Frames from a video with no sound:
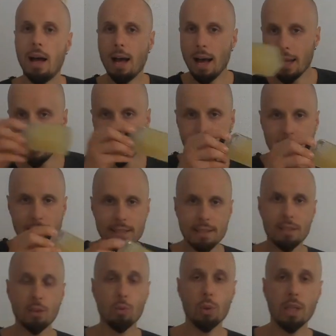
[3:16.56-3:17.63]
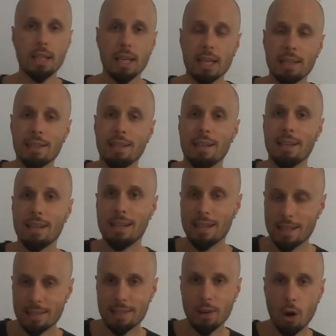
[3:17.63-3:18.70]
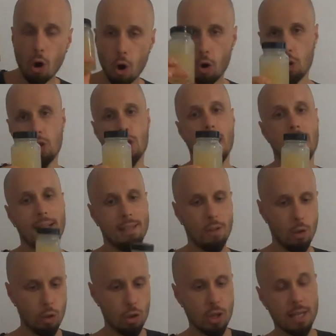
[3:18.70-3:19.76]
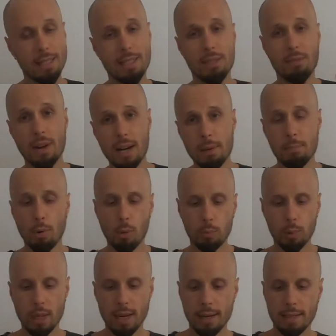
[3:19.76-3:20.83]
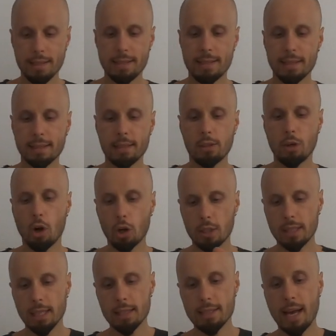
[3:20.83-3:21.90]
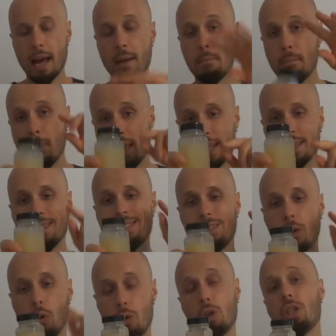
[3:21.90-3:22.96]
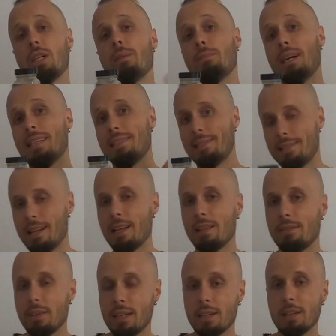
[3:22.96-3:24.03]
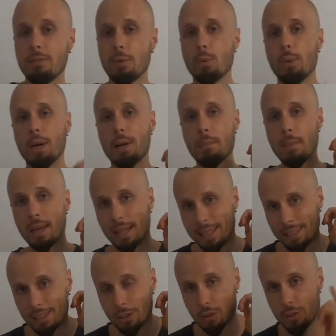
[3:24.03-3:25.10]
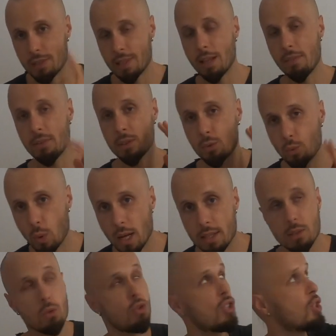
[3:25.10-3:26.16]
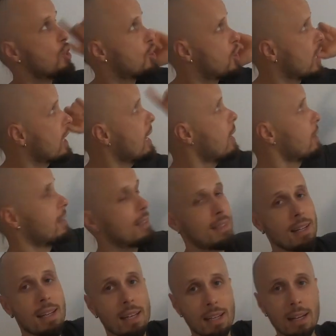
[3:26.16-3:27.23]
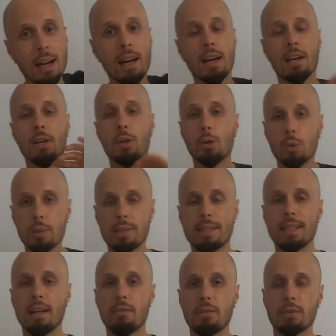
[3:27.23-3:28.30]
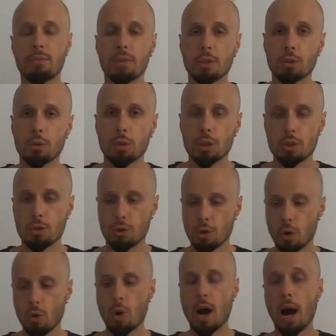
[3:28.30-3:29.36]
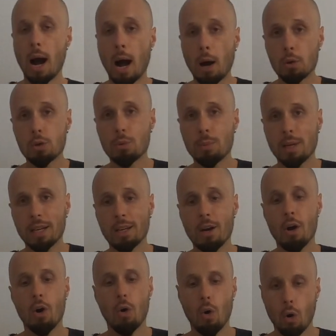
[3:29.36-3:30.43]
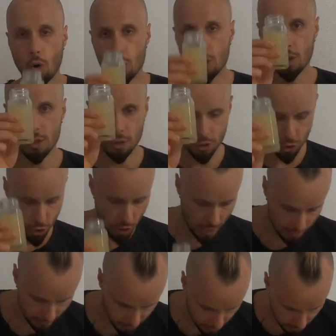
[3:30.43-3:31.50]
And the last ingredient is orgeat. Orgeat is very popular in tiki cocktails. I made this orgeat myself, and if you want to make it yourself as well, so just check out this link. You will see everything you need to know how to make orgeat.